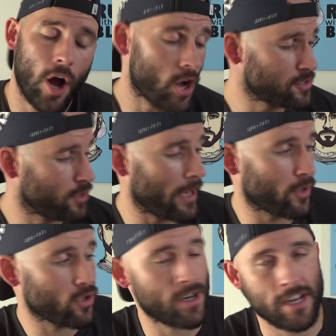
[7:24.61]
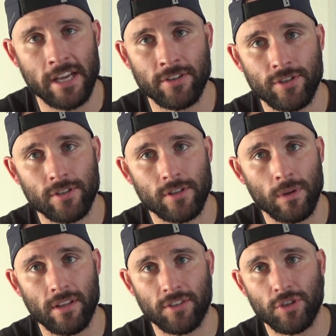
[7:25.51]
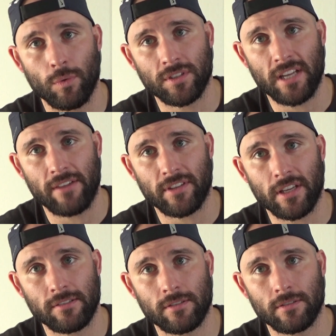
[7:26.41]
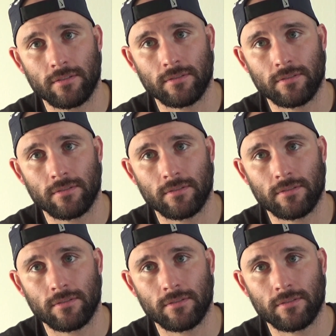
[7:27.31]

Also, that girl on Hinge, the one that said she wants to have kids,